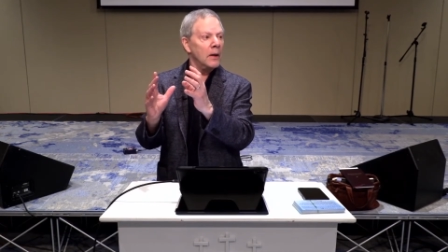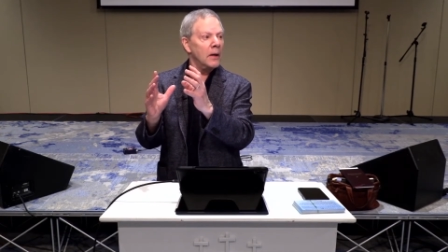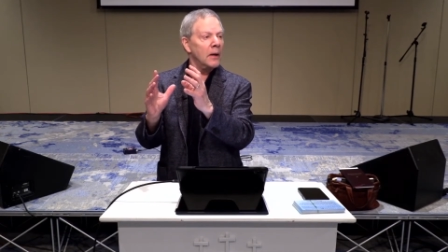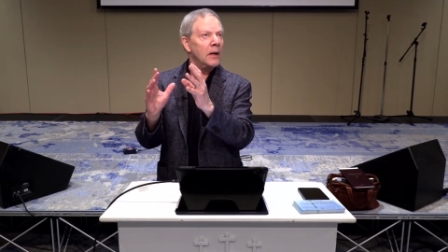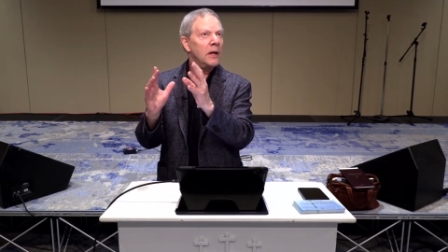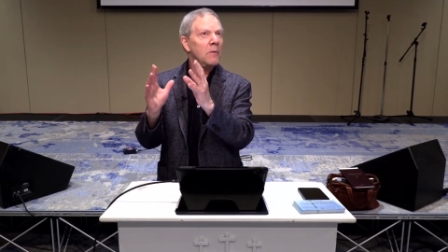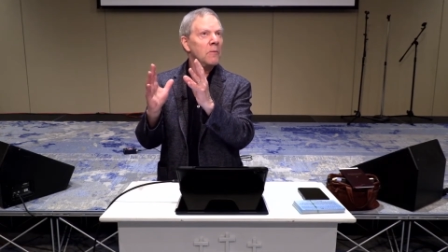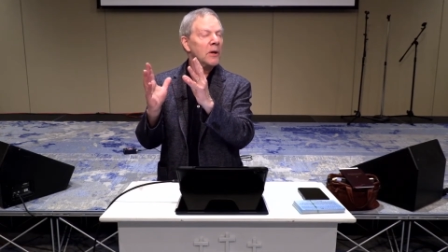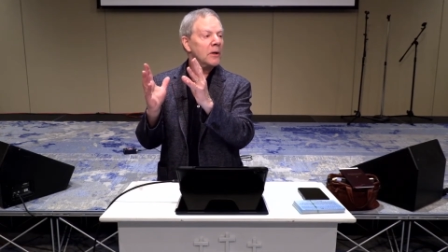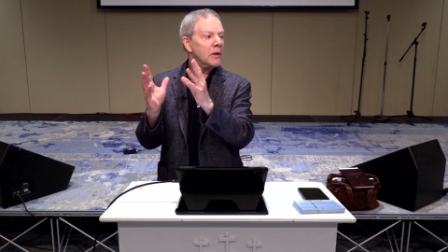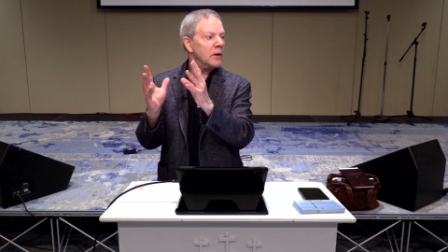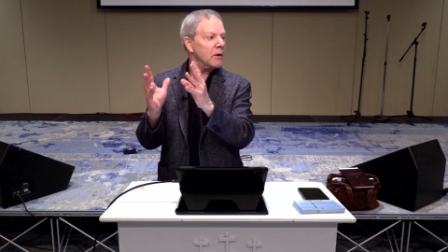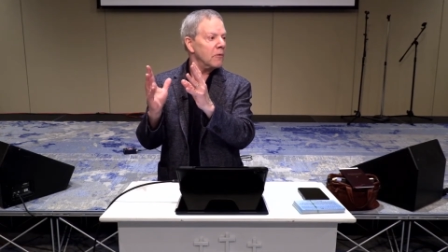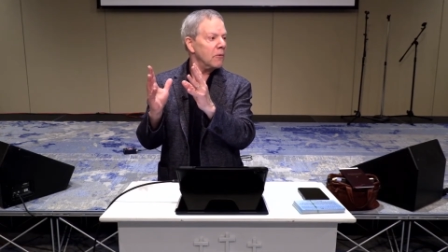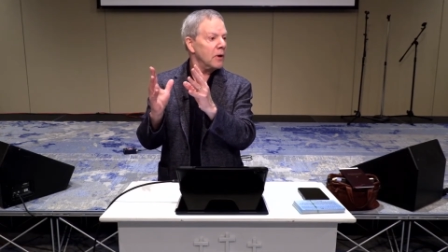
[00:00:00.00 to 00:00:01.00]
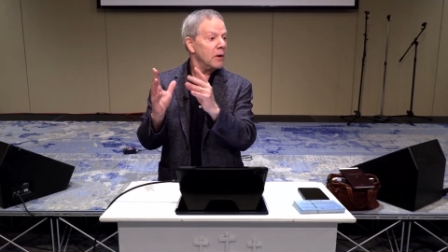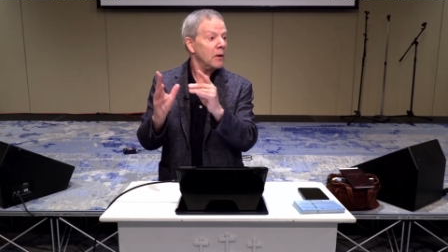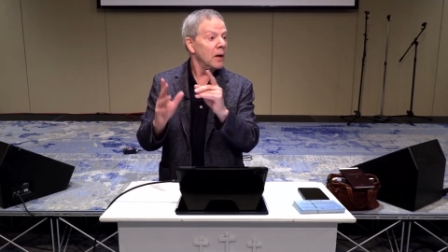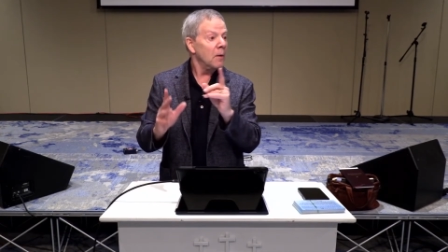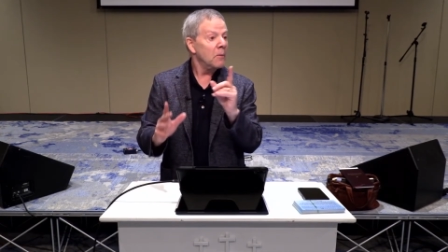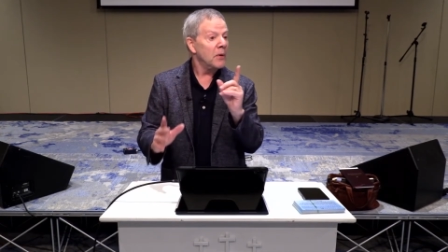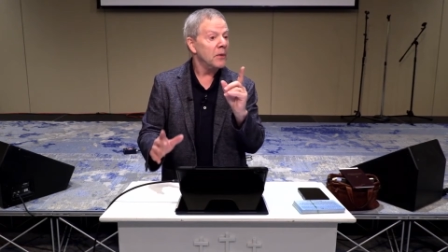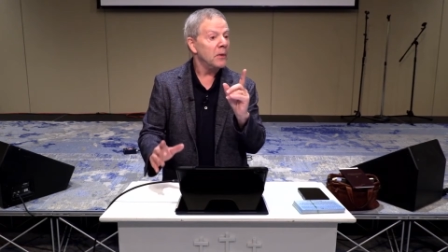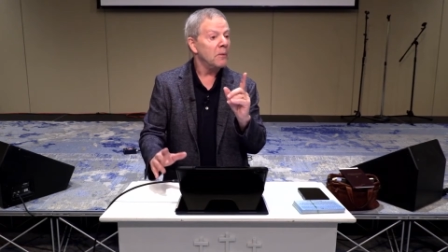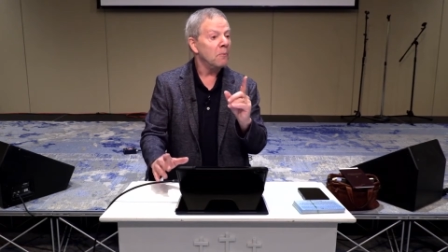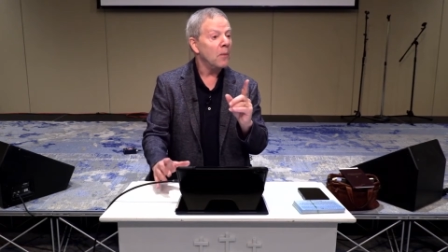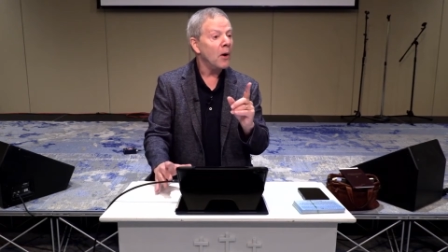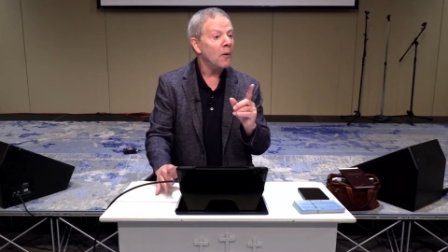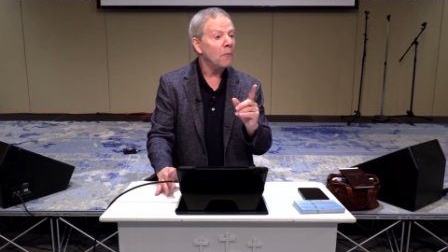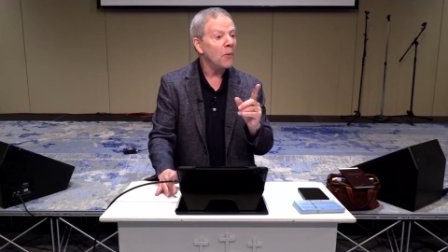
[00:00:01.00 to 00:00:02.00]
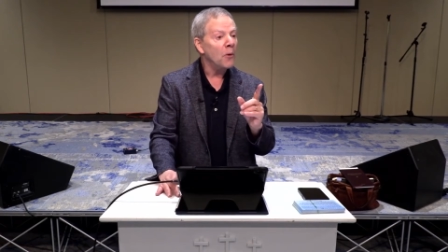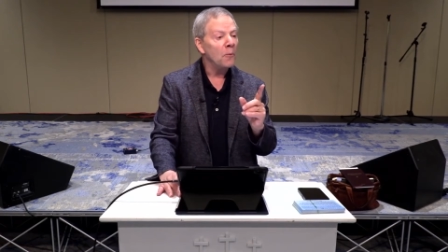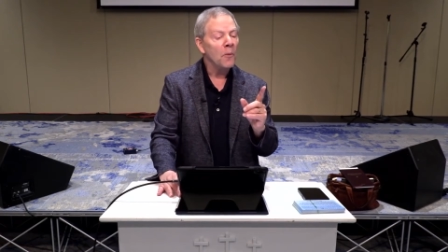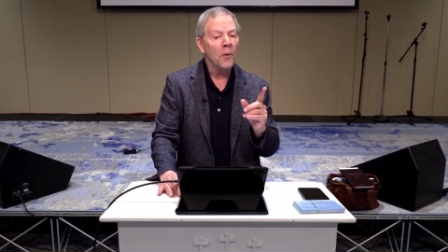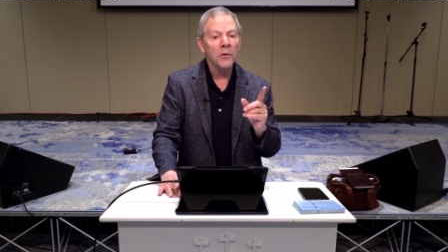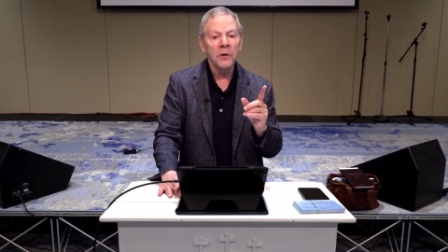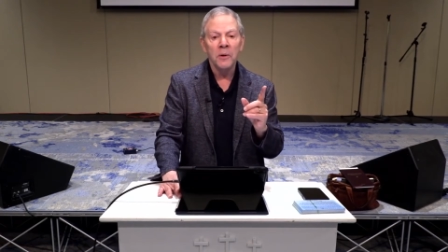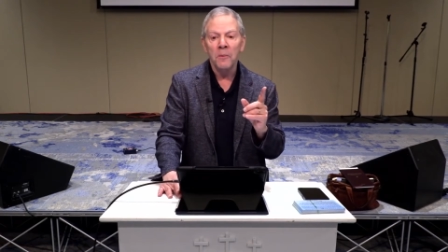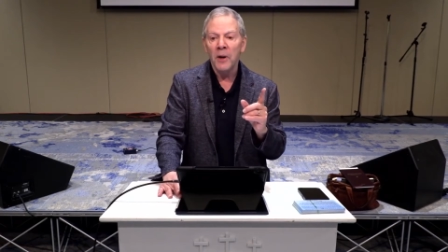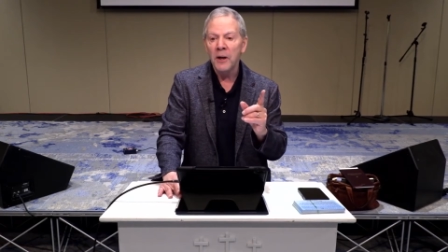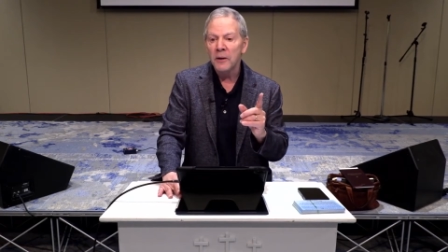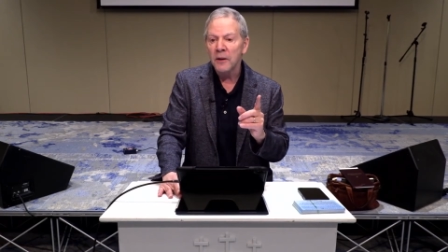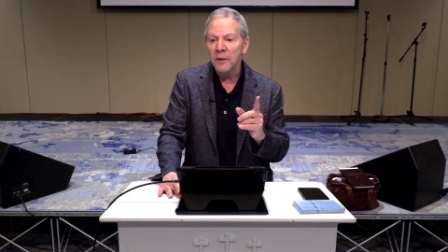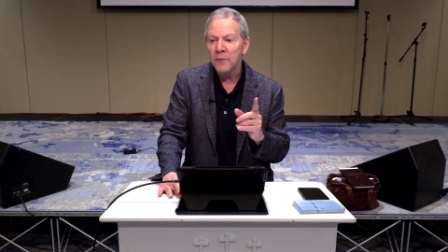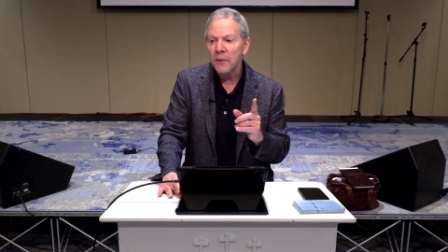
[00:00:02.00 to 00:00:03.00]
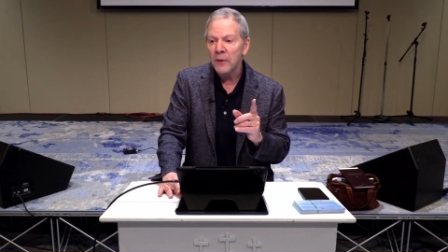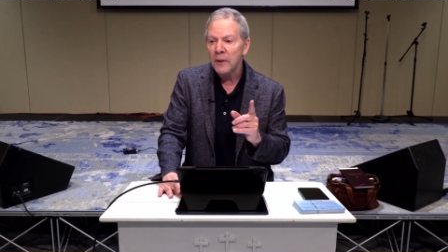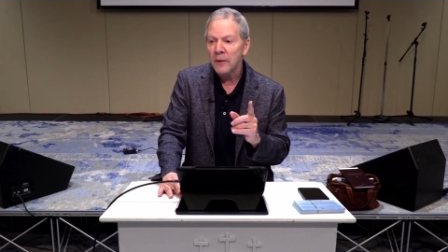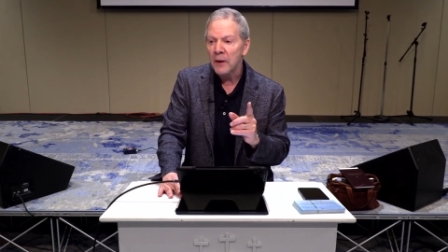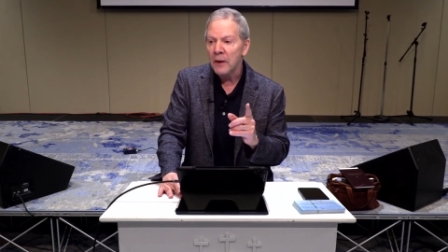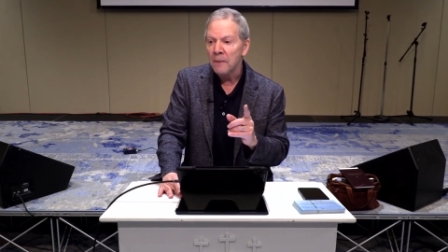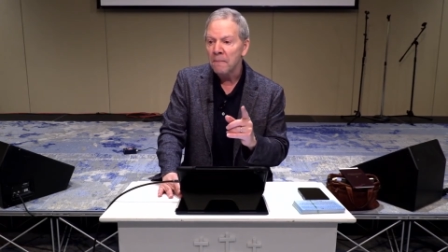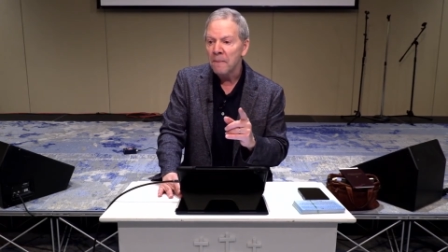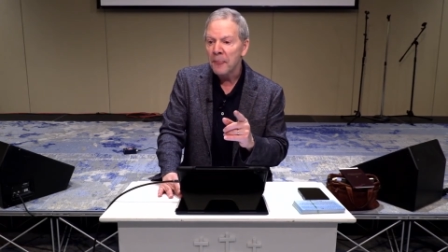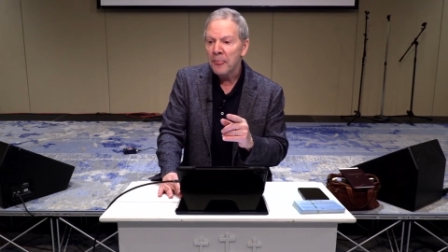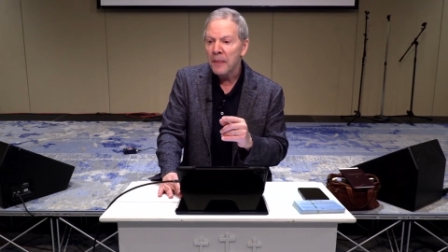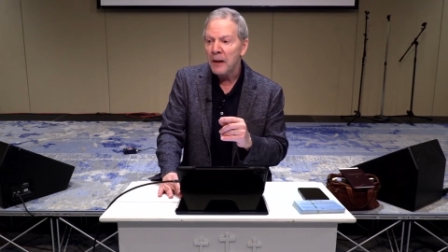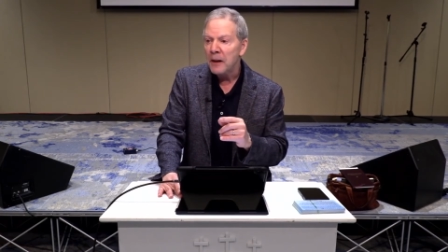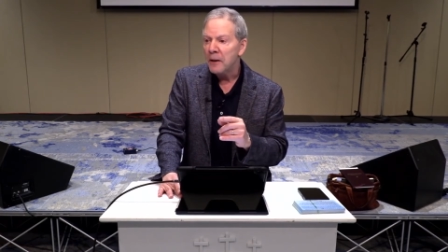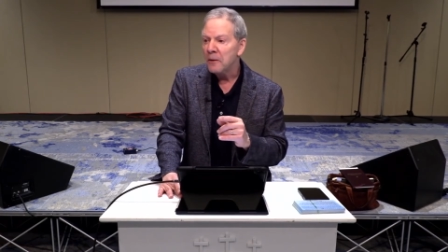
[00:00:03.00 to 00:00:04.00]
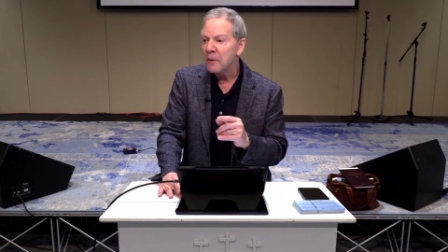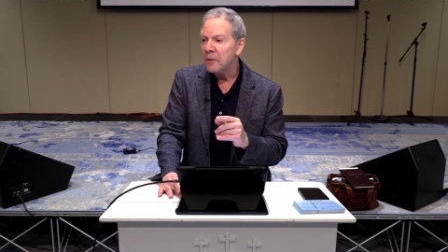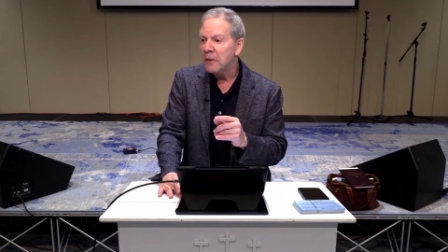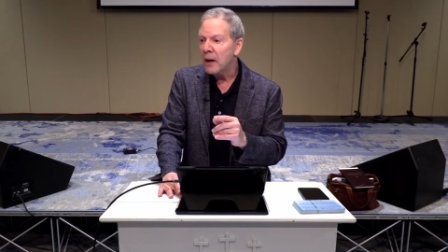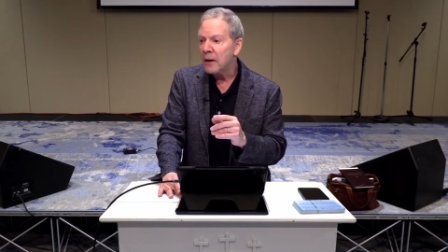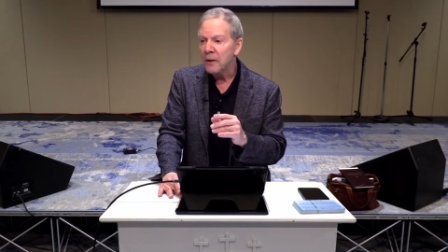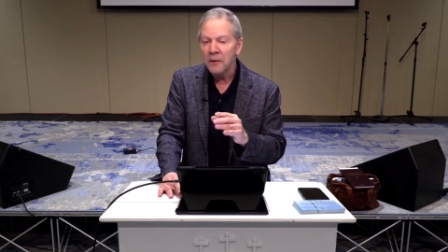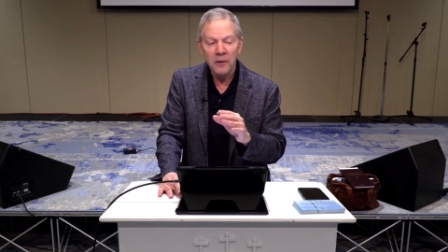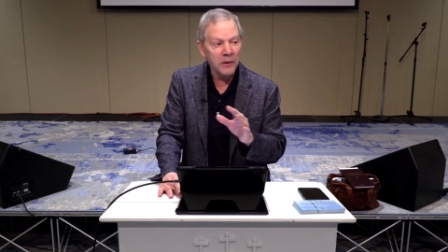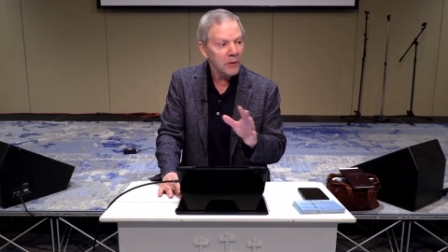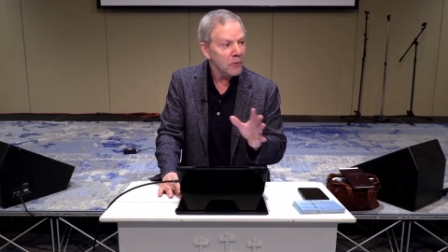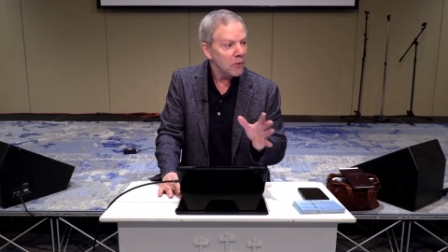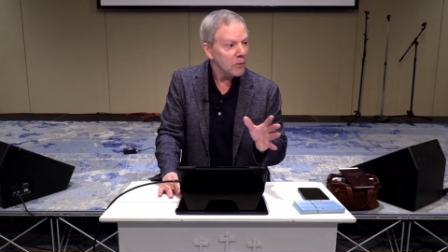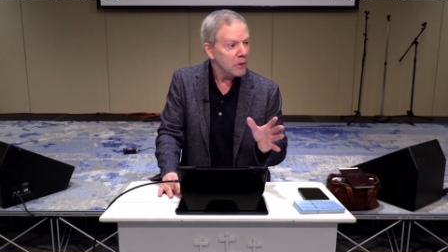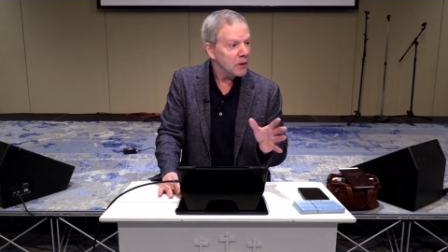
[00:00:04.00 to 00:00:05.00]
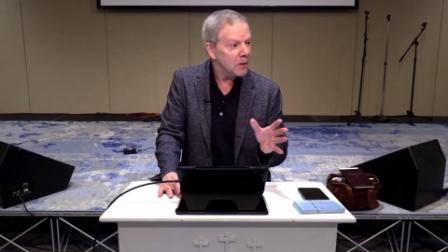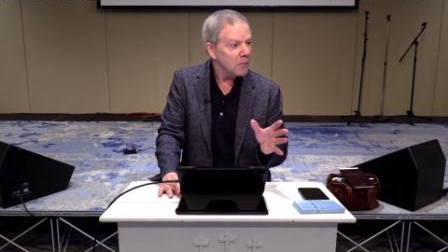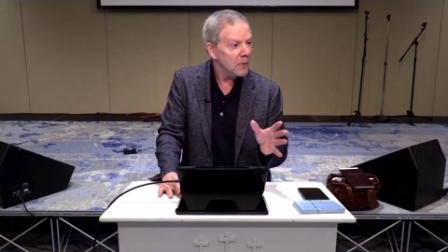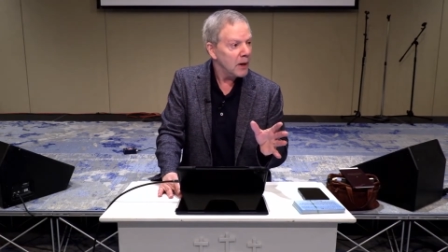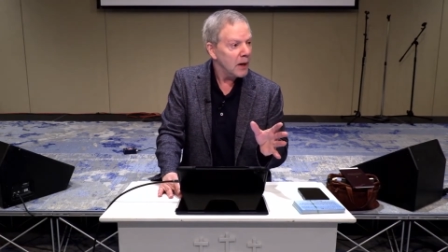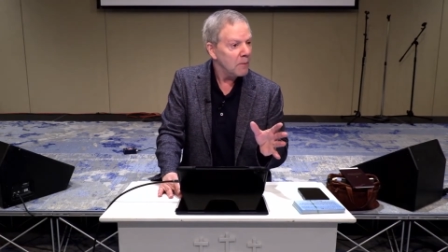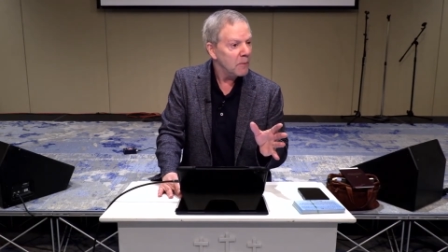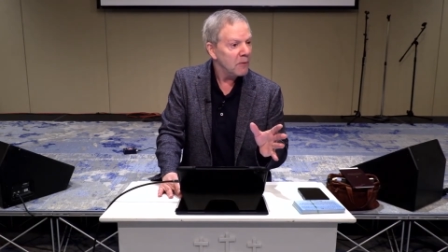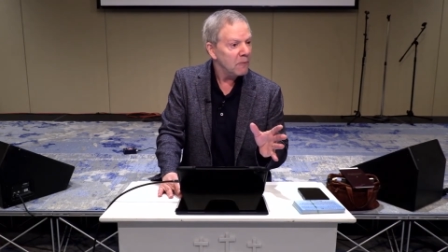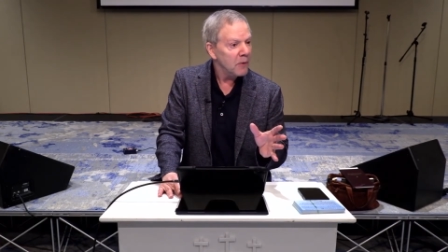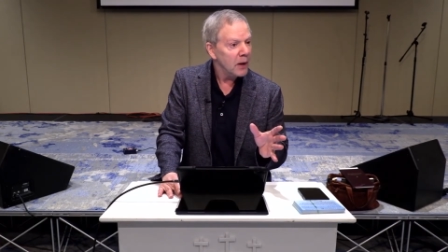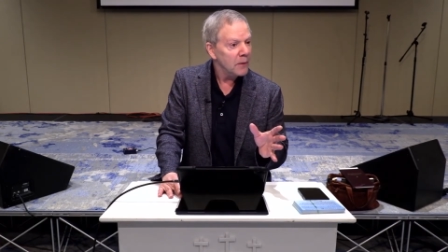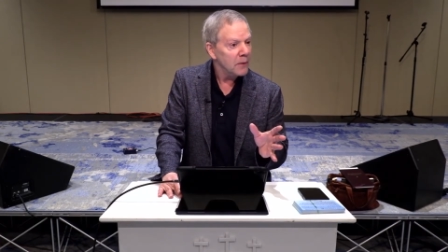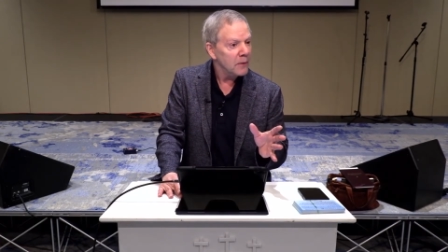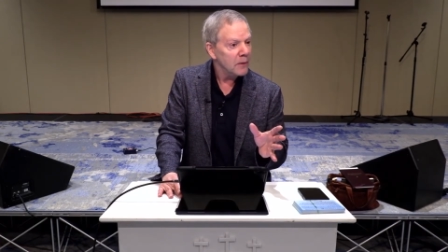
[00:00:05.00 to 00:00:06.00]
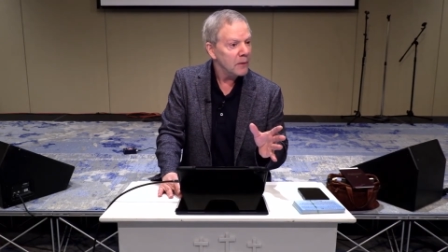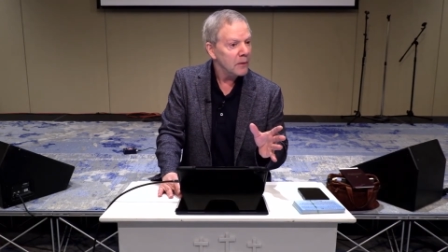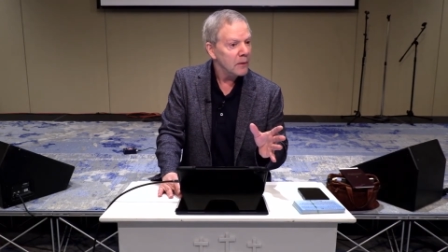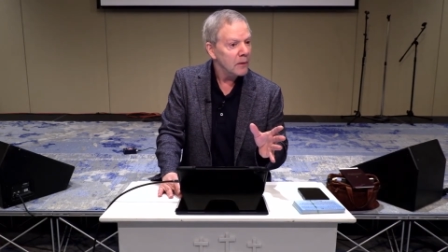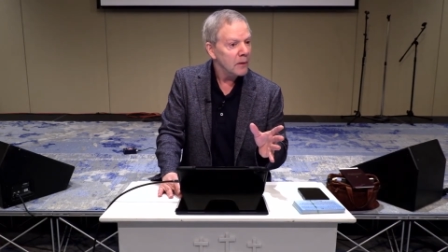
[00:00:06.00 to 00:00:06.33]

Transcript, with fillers: He must increase. But the most amazing thing then, it's not a zero-sum game, but rather